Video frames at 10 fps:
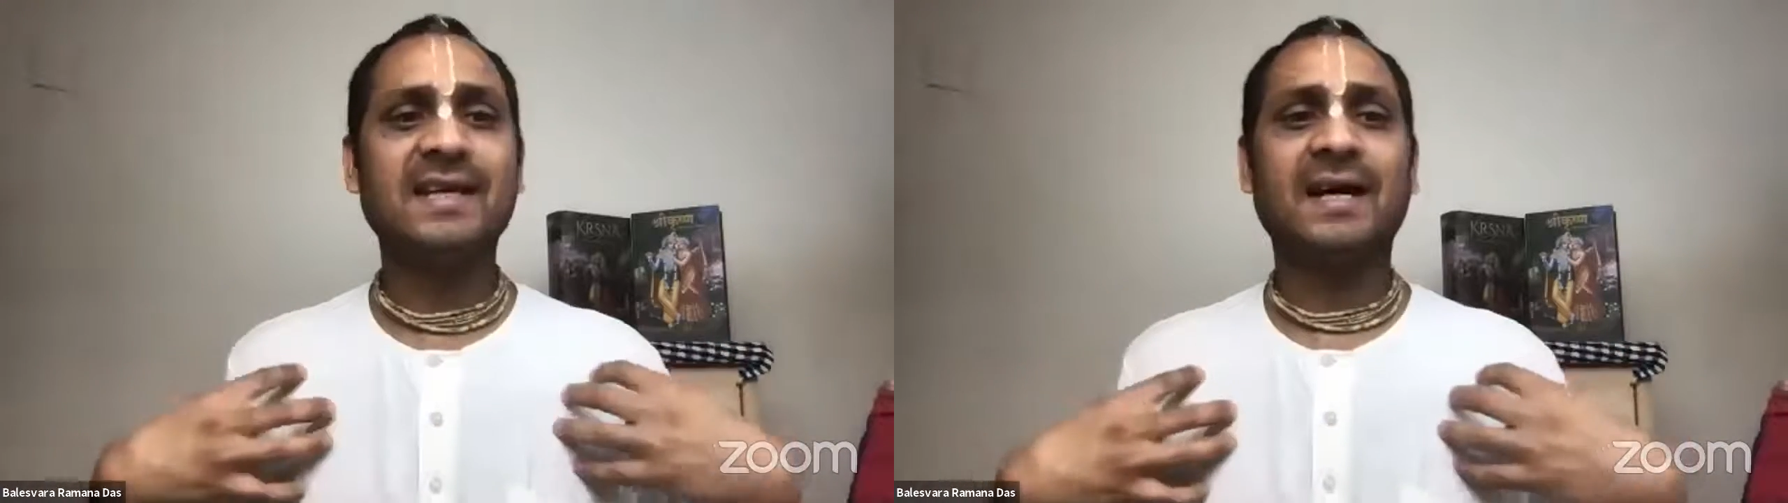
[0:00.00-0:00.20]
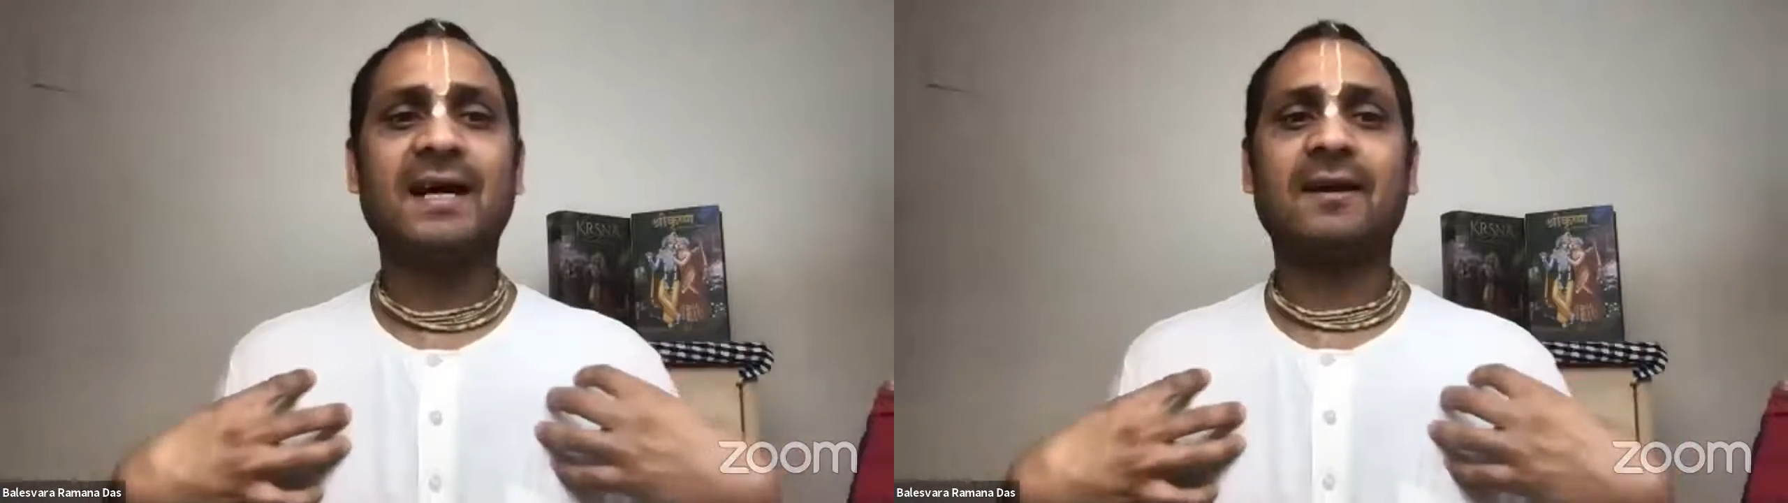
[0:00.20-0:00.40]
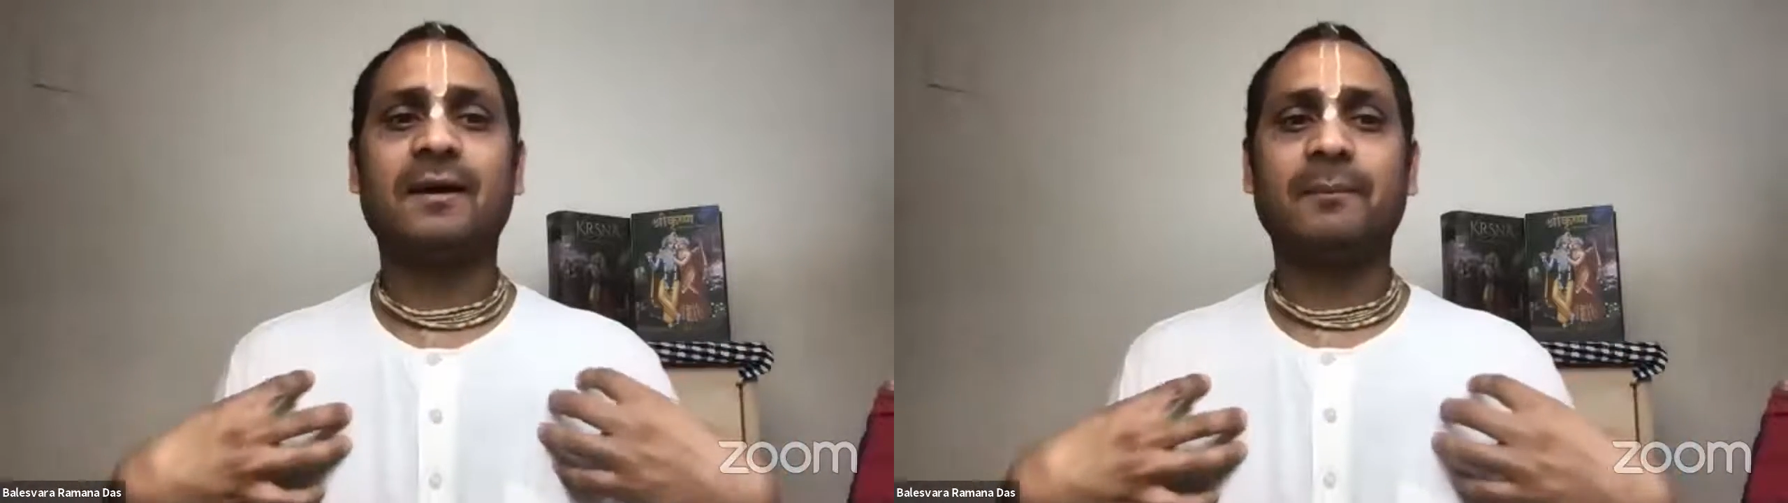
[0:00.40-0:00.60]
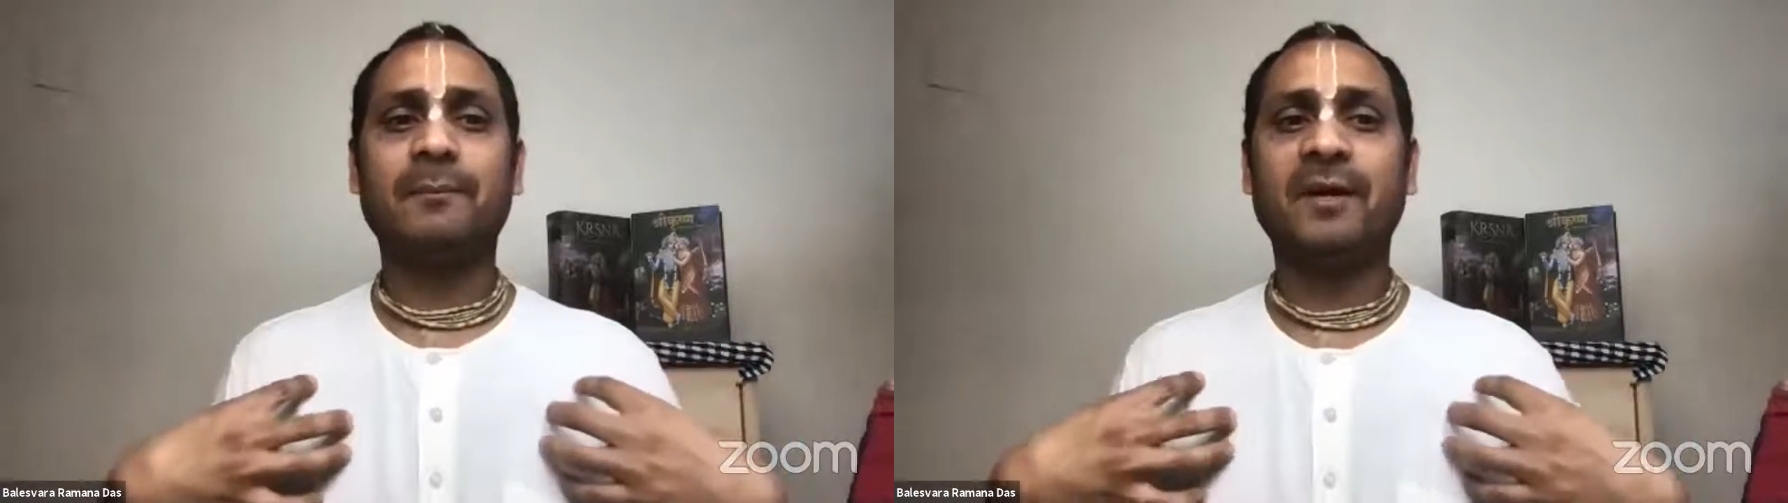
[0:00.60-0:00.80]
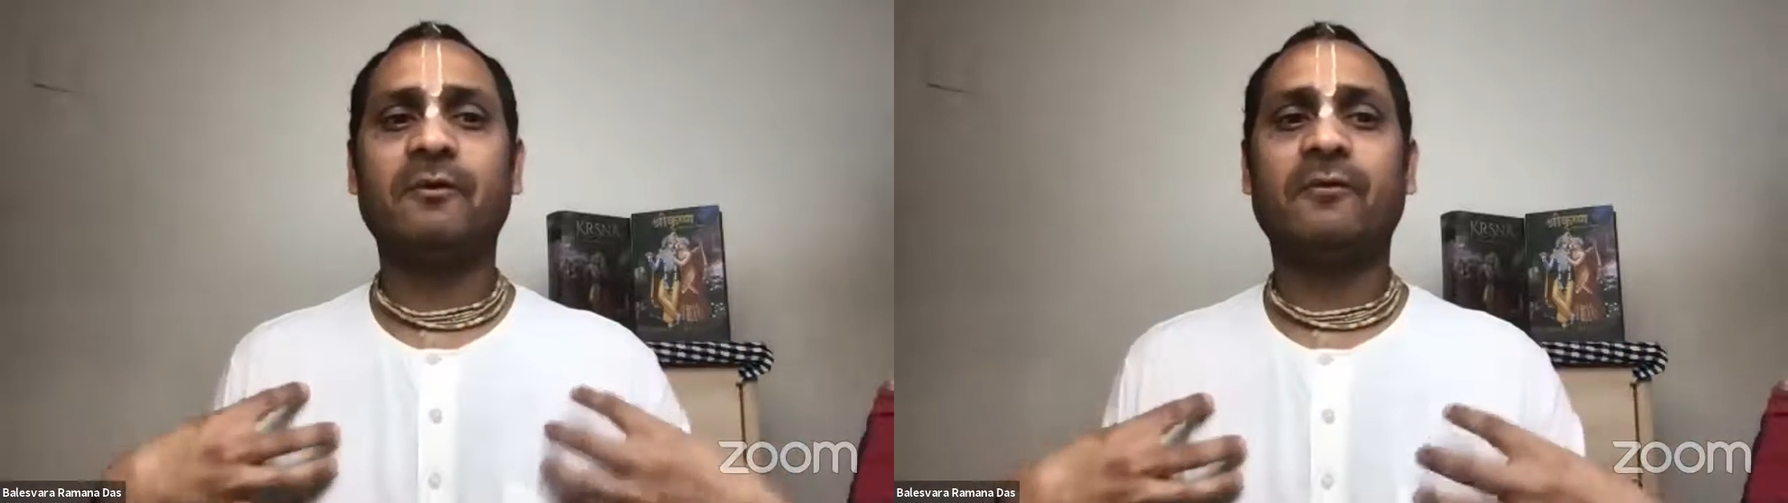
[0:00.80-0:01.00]
are
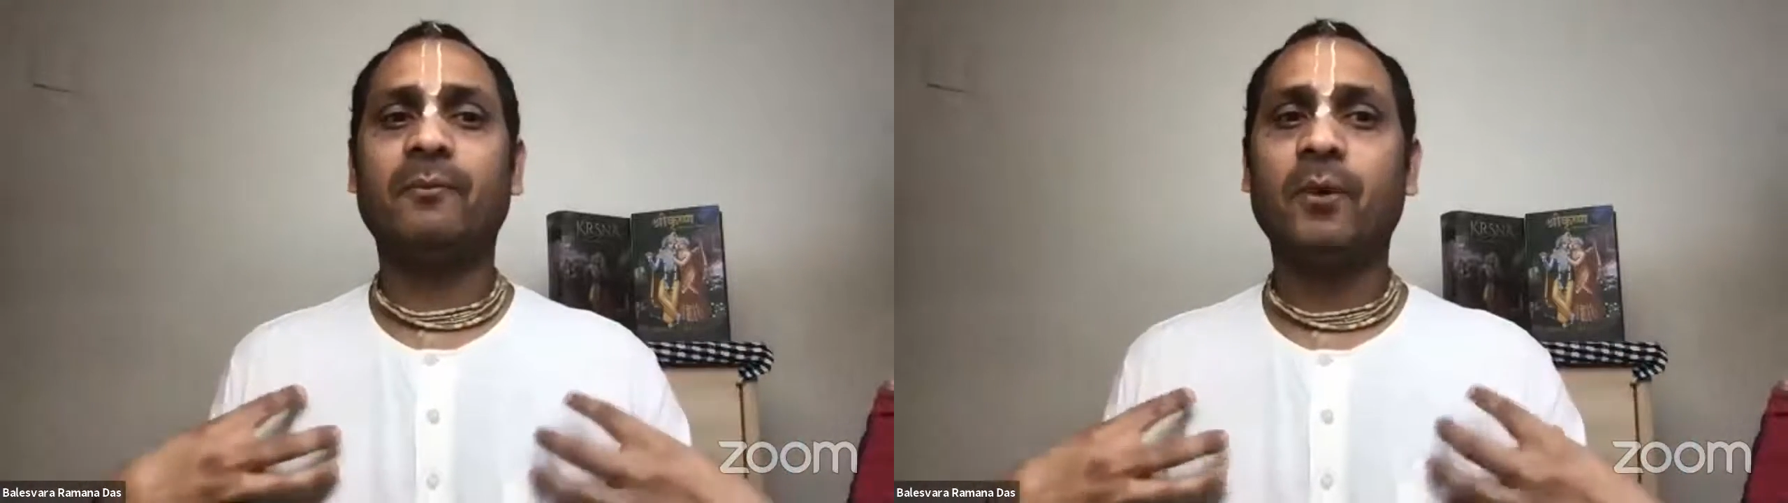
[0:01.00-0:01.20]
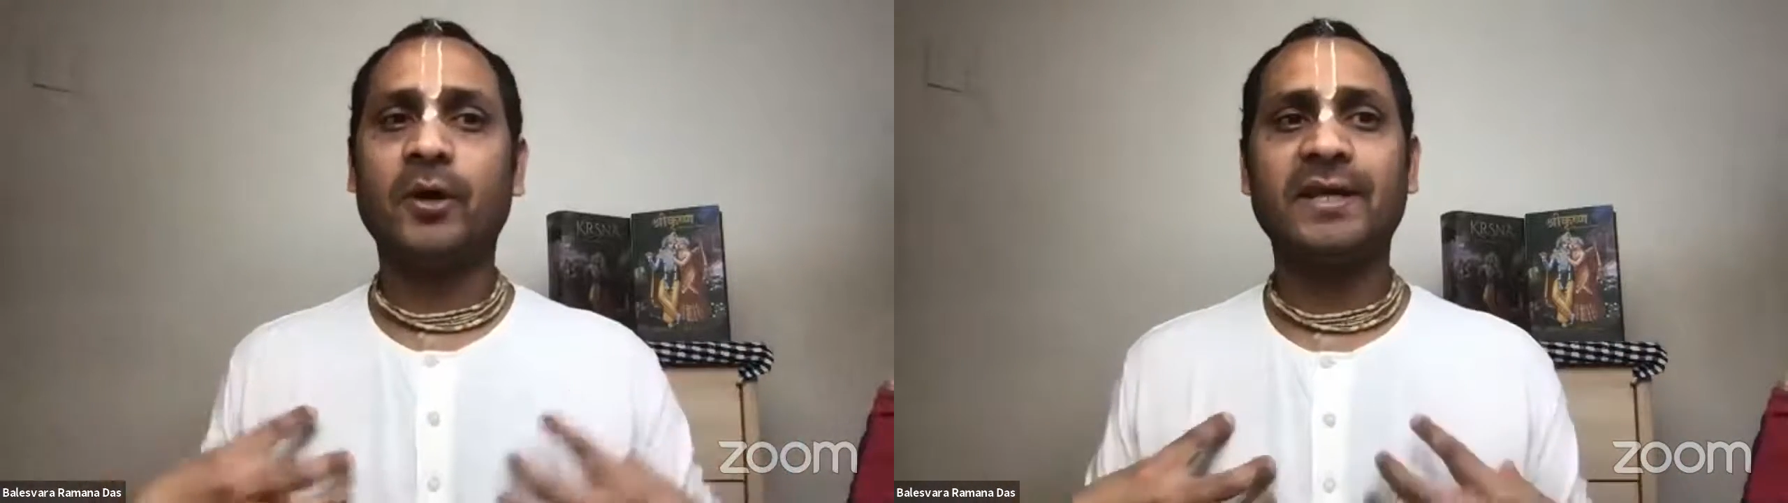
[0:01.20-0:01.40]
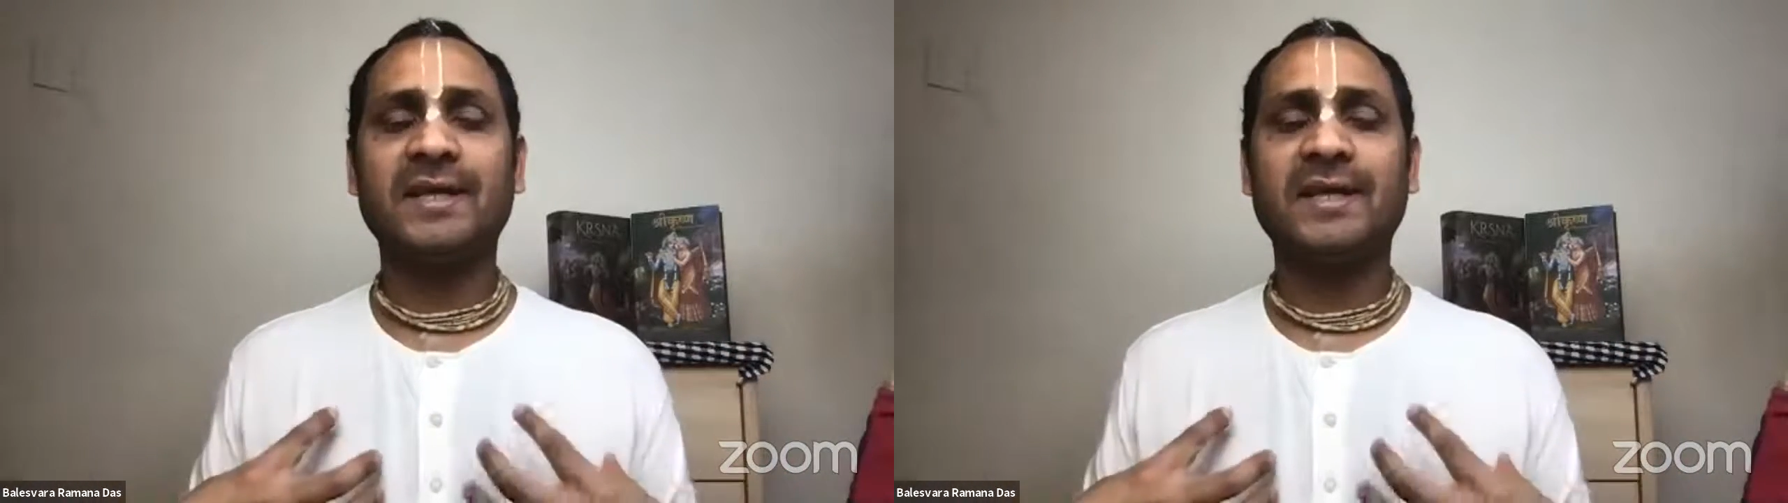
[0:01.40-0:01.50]
made of body,